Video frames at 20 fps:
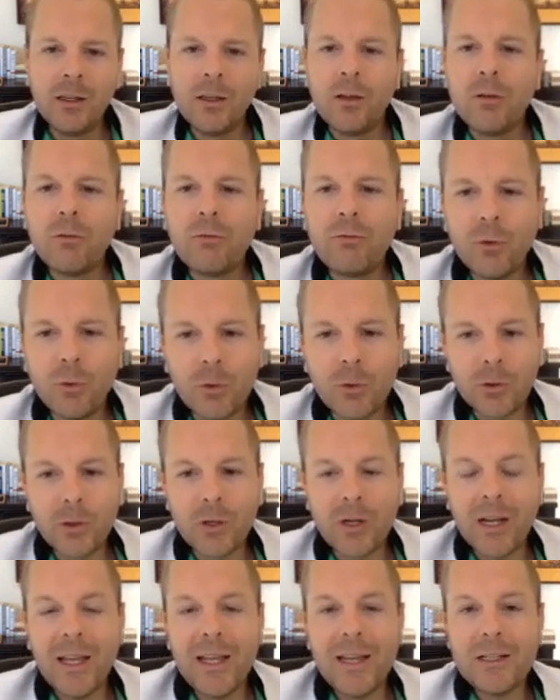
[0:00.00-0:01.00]
for
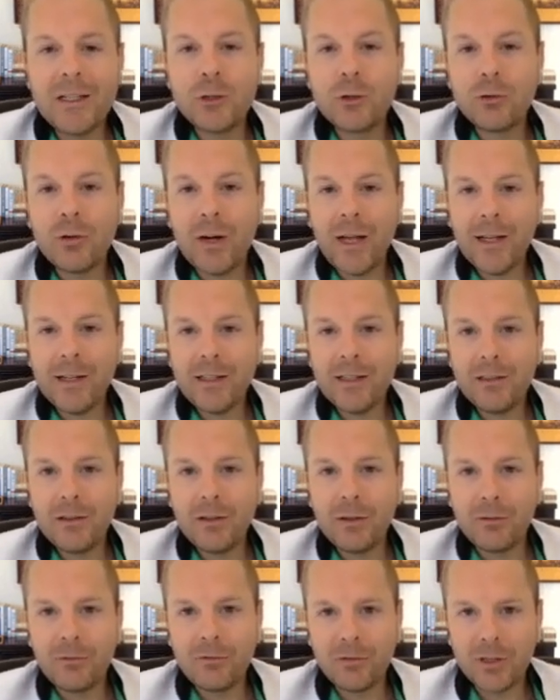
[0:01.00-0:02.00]
a
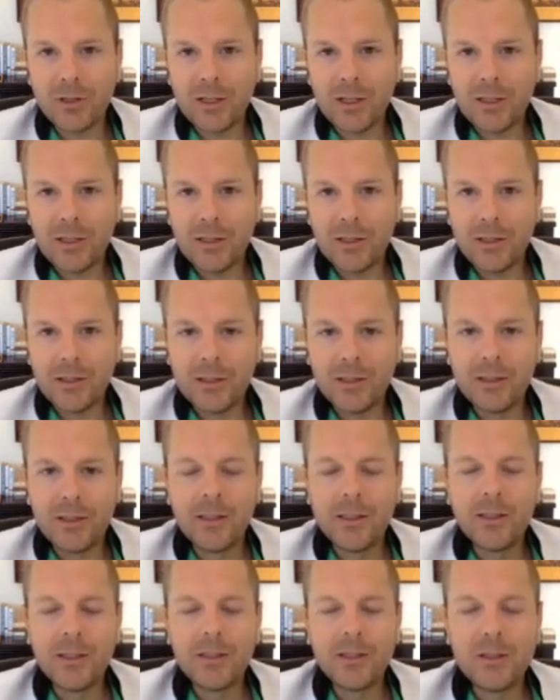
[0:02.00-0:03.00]
Dragonfly
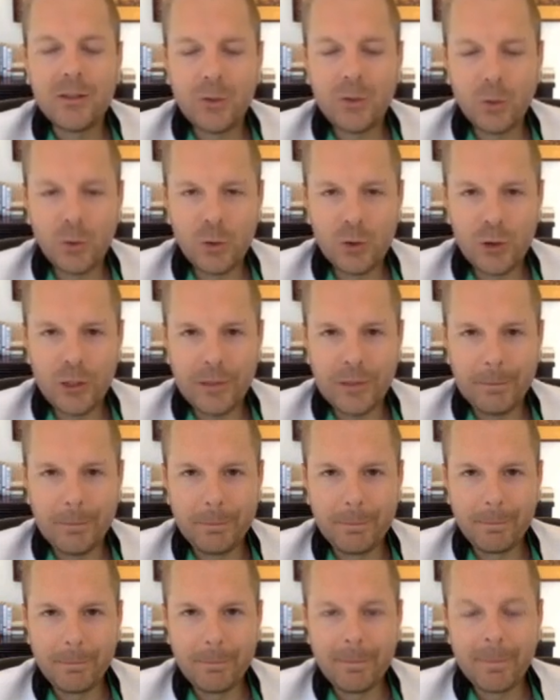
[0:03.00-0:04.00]
Doji.
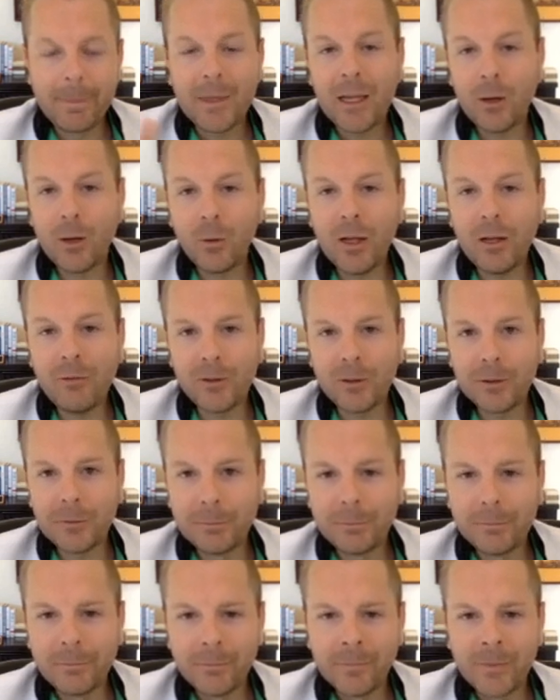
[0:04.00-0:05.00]
However,
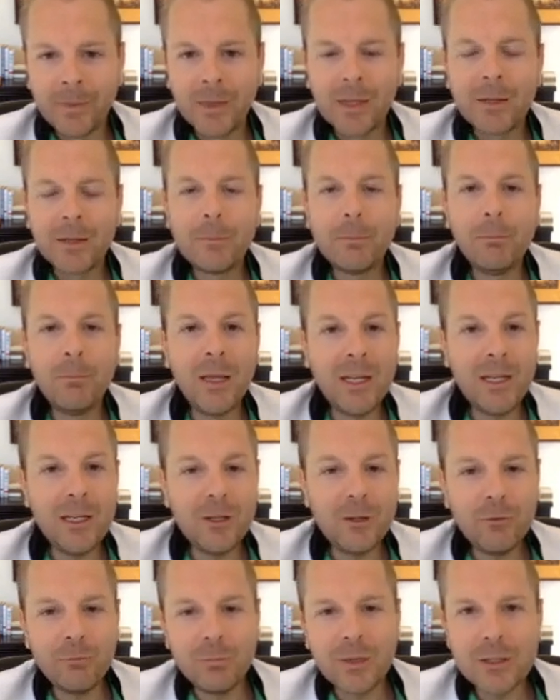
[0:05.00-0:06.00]
many
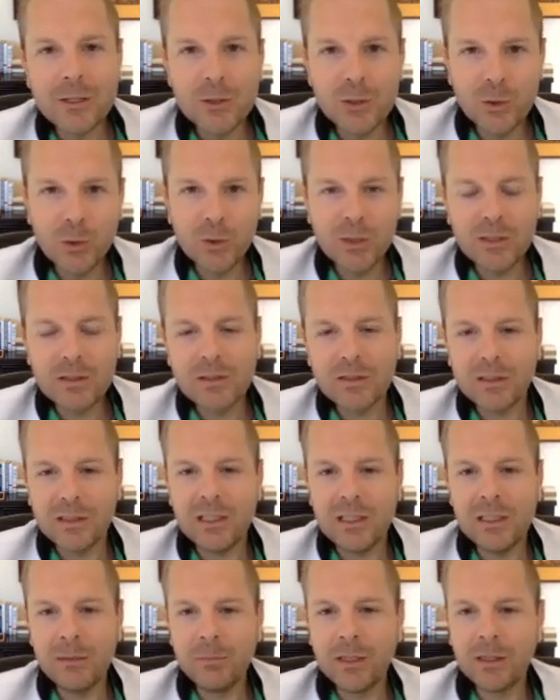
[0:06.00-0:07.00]
of my students
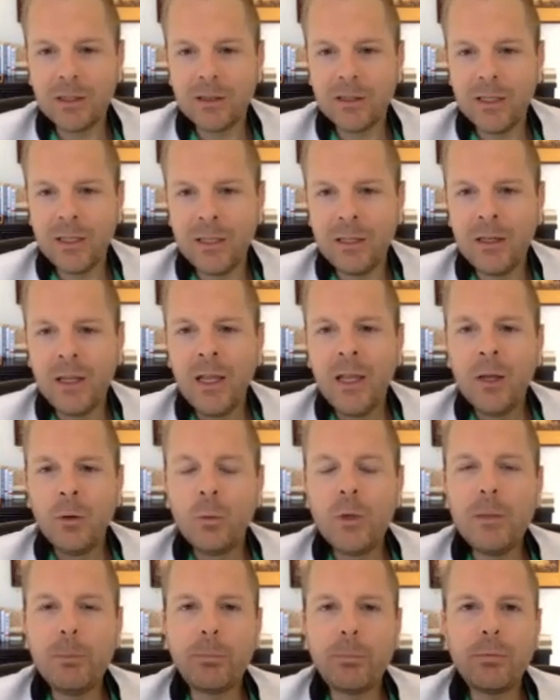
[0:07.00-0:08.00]
emailed in.
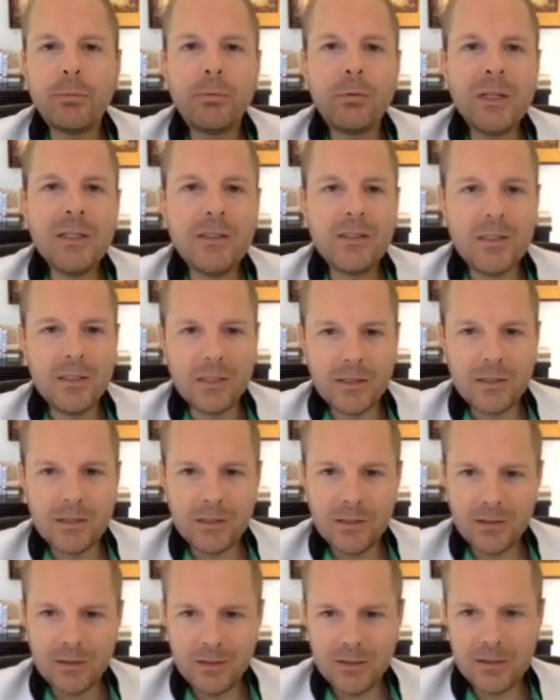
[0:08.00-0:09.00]
We printed
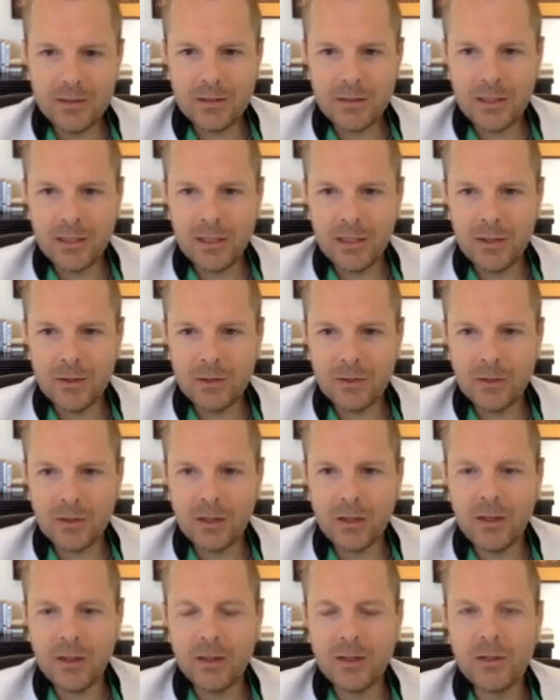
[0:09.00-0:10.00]
this candle
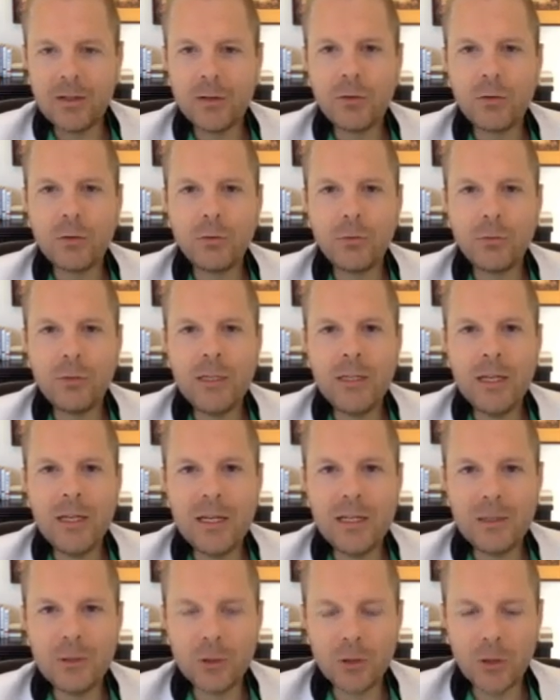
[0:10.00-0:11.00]
on a 3-day
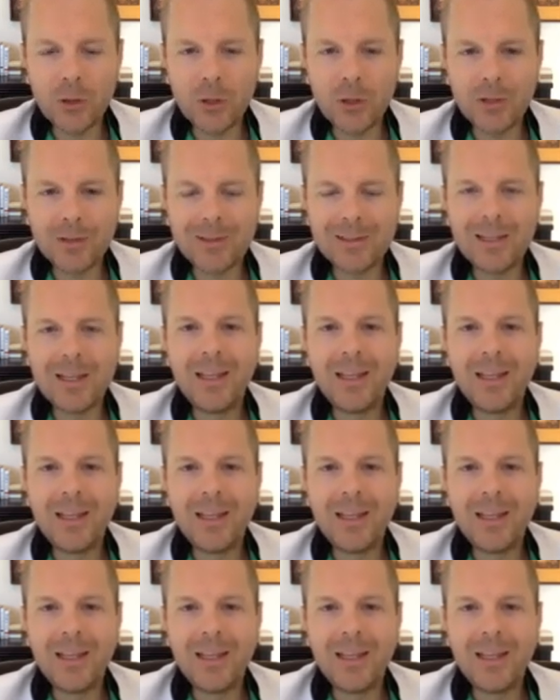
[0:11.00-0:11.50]
chart